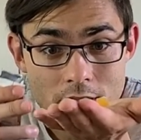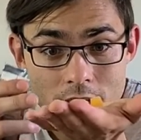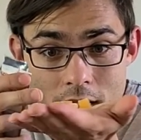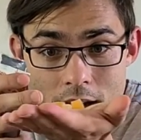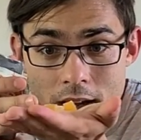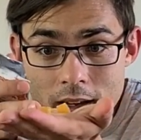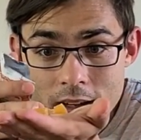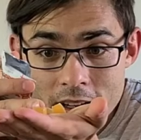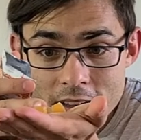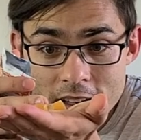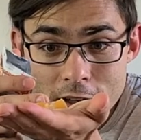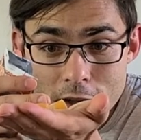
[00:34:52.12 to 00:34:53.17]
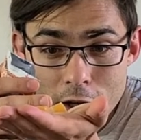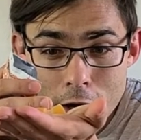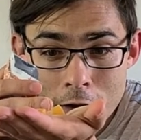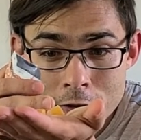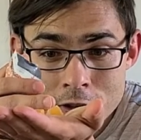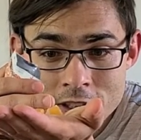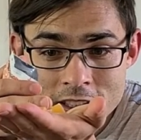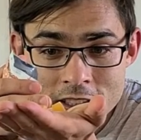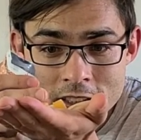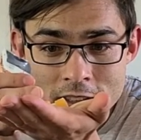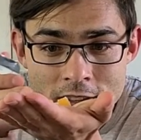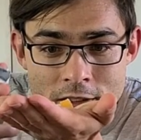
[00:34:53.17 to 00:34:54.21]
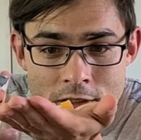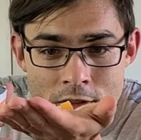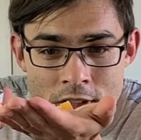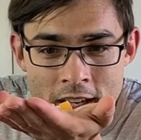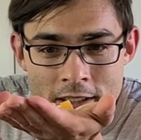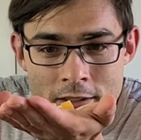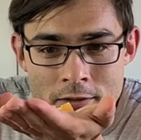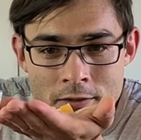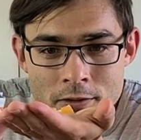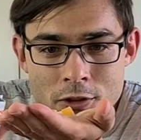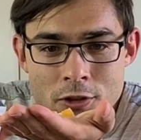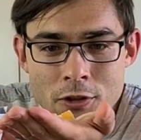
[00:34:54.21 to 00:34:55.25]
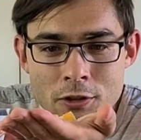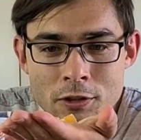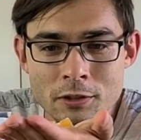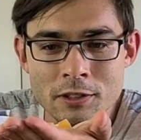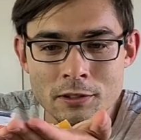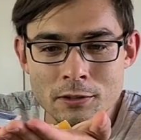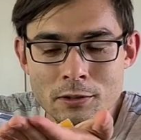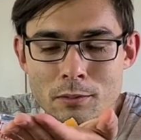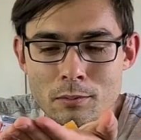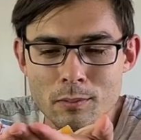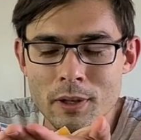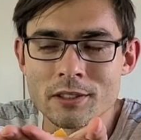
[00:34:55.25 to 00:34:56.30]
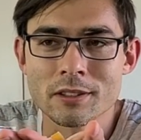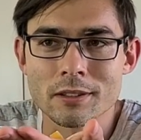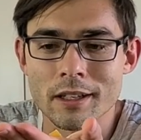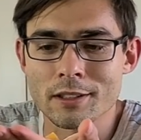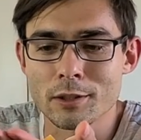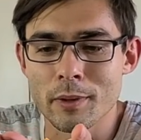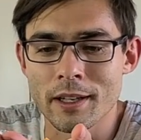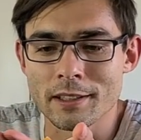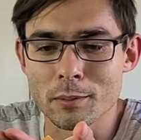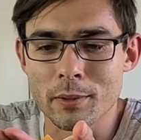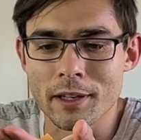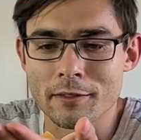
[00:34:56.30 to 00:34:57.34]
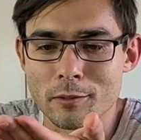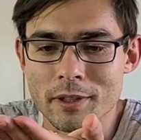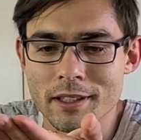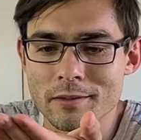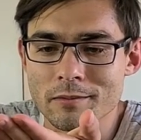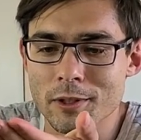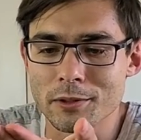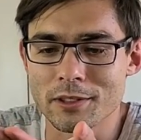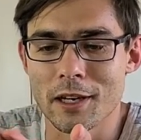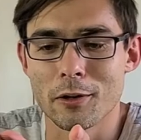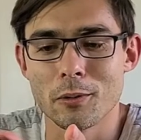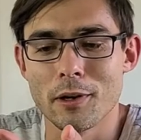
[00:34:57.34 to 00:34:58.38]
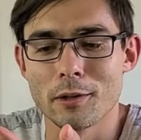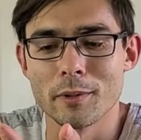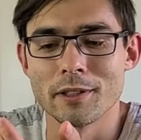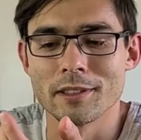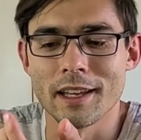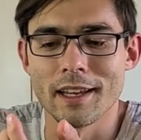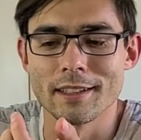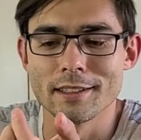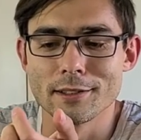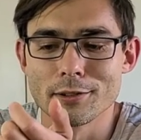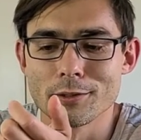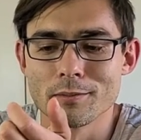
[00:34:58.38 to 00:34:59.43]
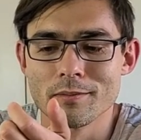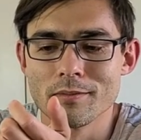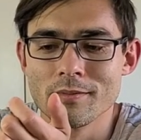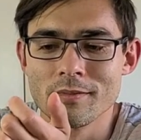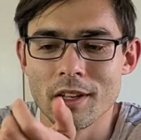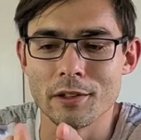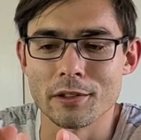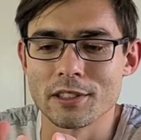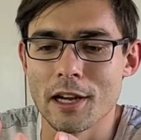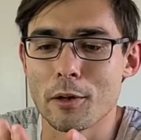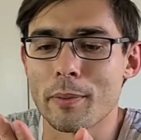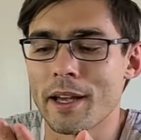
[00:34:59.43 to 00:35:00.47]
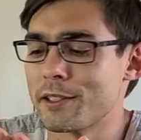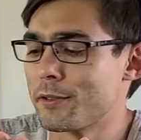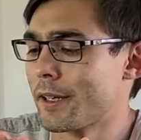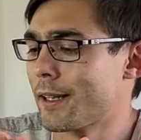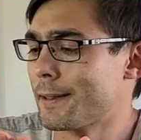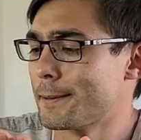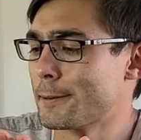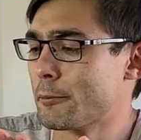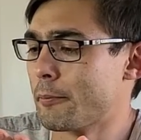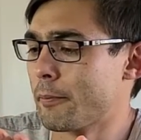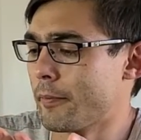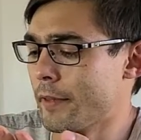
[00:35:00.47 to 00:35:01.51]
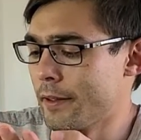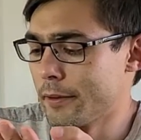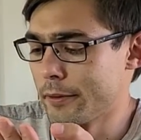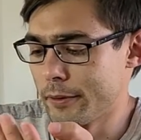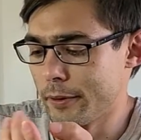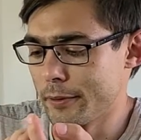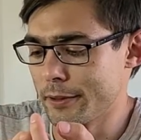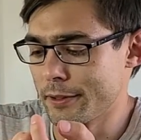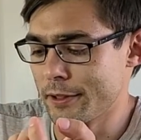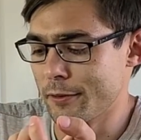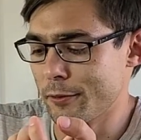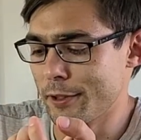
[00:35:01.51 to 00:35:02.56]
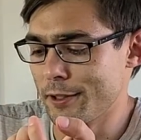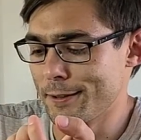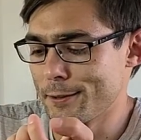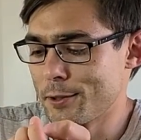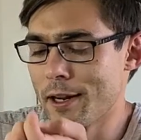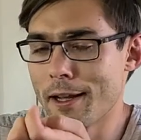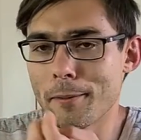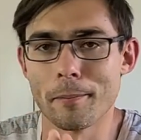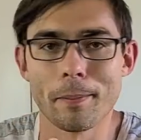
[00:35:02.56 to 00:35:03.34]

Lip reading: that are covered in kind of sugar crystals, much like you might expect from like those sour watermelon candies or other Sour Patch varieties. So let's give one of these a try.